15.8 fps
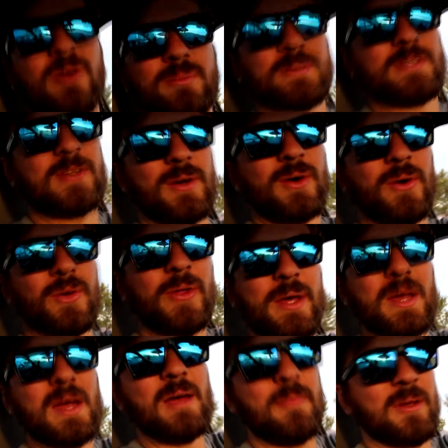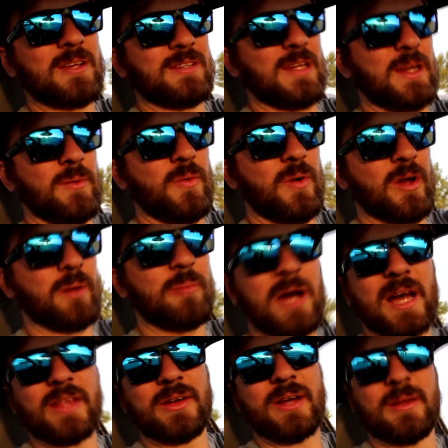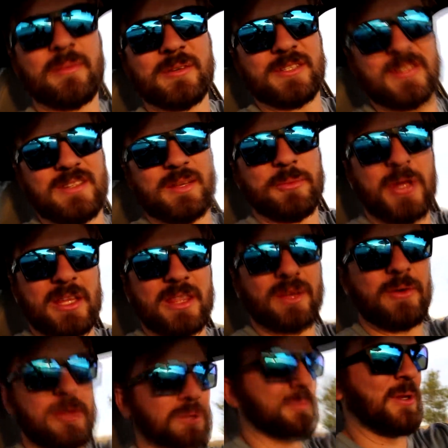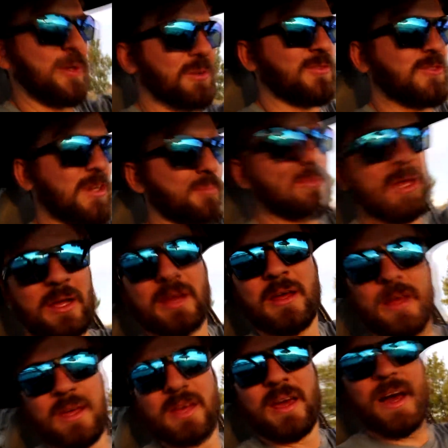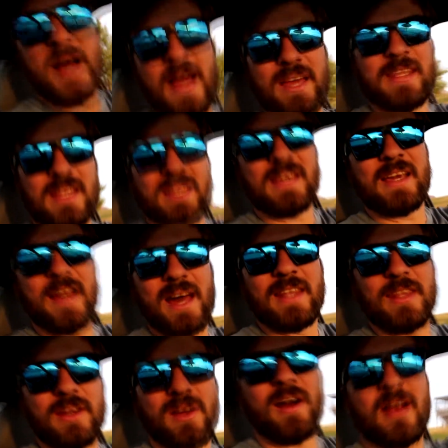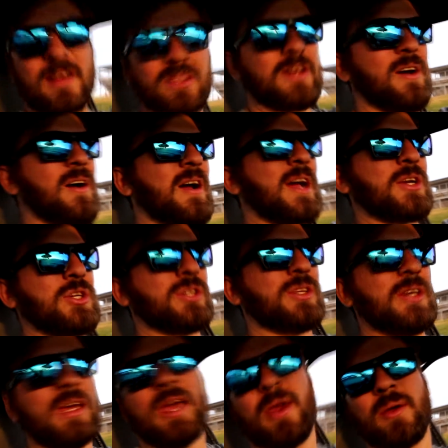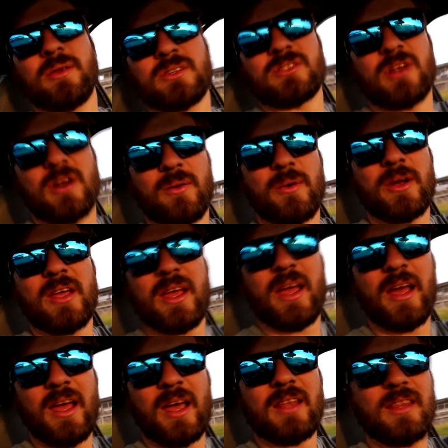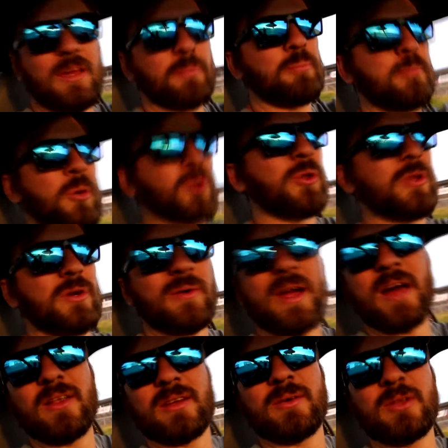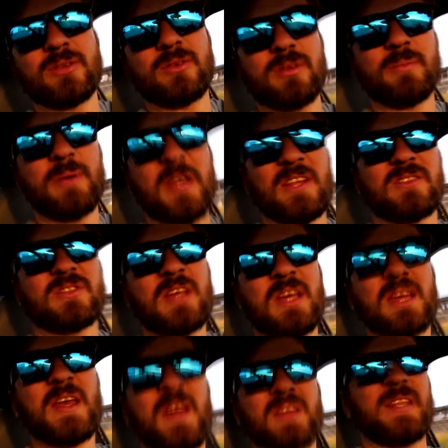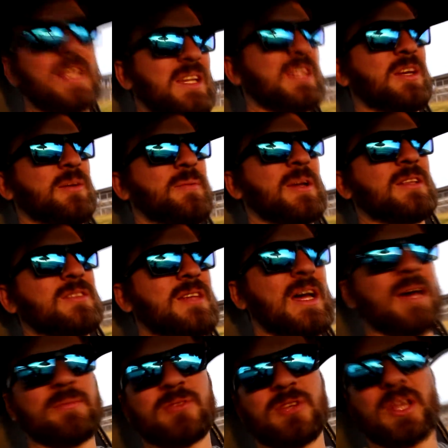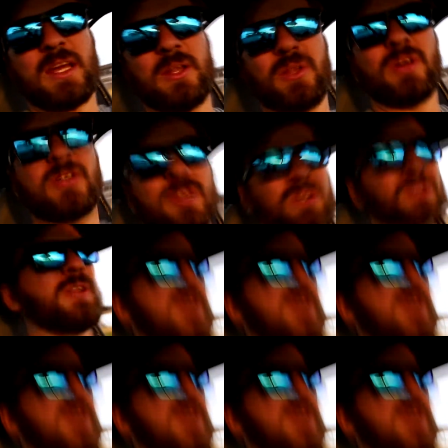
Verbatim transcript: to him as a whole because I didn't want to bother him because it seemed like they were in the middle of something. Uh, and then he got in the car. The car actually started working again. They pulled it around. They went through the pits. They did their pit stop. Take a look. Took a